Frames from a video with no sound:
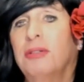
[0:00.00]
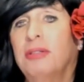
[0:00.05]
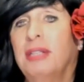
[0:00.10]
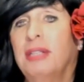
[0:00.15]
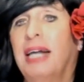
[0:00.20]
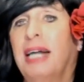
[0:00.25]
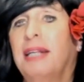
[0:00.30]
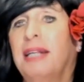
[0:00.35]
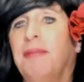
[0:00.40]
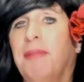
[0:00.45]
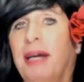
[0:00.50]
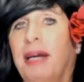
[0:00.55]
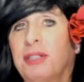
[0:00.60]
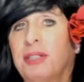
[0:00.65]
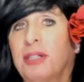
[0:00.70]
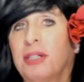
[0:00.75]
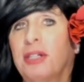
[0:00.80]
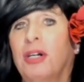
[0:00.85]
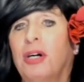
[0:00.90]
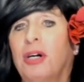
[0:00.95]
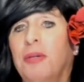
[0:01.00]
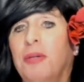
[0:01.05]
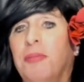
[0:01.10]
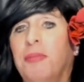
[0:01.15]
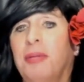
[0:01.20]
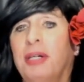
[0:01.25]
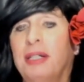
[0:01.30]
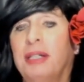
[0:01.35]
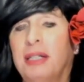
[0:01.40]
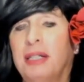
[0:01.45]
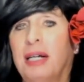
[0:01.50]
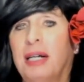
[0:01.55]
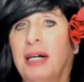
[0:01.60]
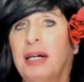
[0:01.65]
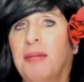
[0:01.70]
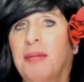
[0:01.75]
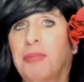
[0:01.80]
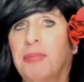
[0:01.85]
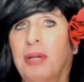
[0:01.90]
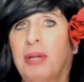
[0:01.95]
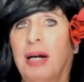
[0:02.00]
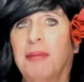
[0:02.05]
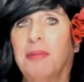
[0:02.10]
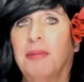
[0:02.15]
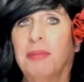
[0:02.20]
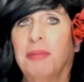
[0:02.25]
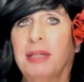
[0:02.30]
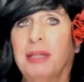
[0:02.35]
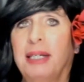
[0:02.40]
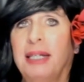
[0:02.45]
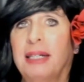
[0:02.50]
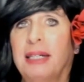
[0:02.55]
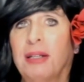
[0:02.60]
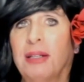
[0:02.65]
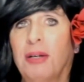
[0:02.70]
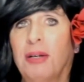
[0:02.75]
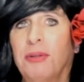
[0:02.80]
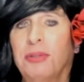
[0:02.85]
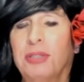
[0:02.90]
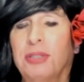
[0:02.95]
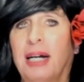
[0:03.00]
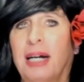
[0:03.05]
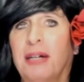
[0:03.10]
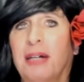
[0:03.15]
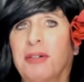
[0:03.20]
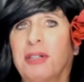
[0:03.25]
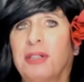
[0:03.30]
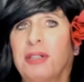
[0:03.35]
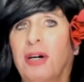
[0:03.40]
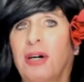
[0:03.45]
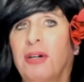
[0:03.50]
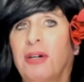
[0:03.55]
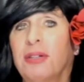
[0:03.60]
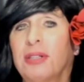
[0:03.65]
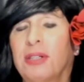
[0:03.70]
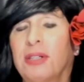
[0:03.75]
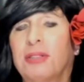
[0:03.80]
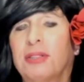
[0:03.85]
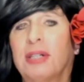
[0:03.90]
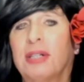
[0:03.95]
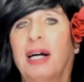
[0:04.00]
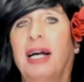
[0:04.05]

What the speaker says: but probably in Los Algodones.